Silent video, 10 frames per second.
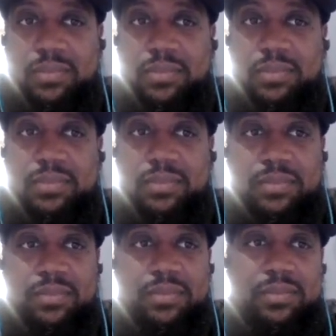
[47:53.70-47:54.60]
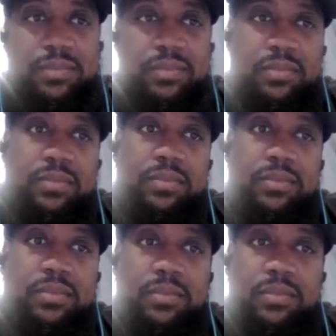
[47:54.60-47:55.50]

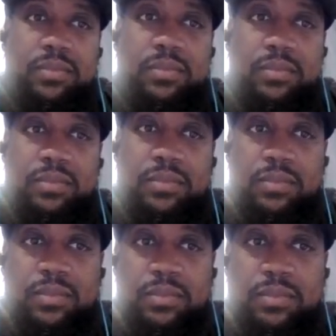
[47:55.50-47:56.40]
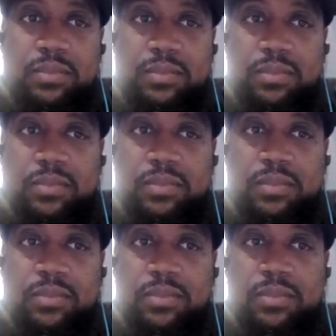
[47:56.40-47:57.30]

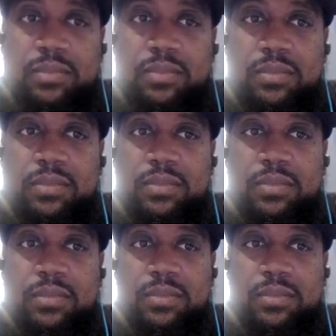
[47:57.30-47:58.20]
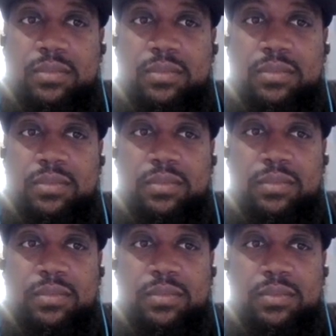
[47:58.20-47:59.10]

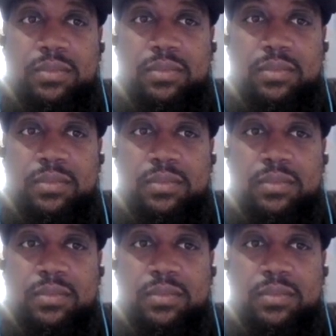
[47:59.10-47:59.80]
(silent)